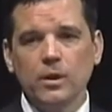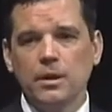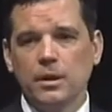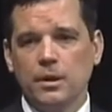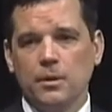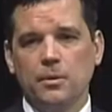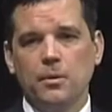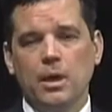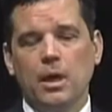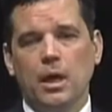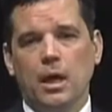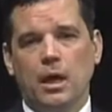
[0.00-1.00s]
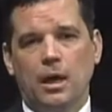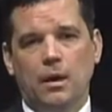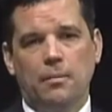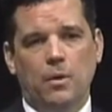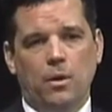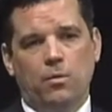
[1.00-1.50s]
So
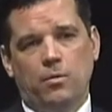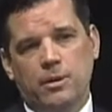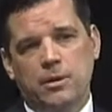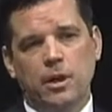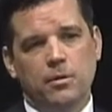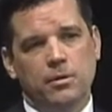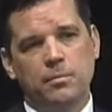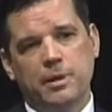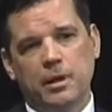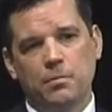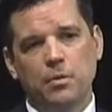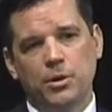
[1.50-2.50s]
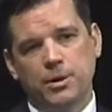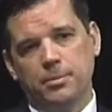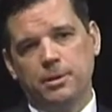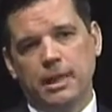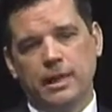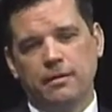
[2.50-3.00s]
when we talk about it being a
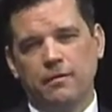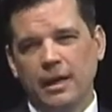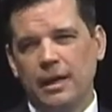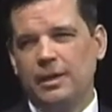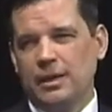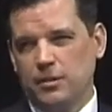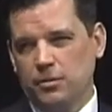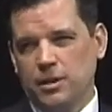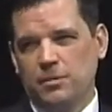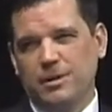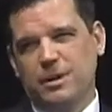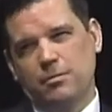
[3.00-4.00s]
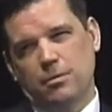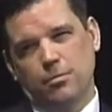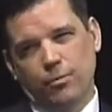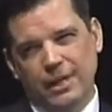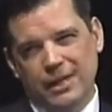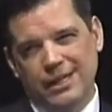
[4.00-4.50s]
multiple-day event, it's really because we're
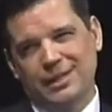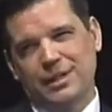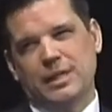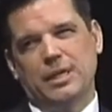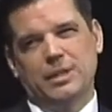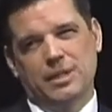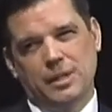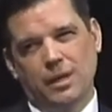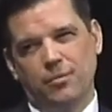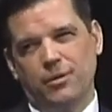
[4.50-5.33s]
breaking the sessions up.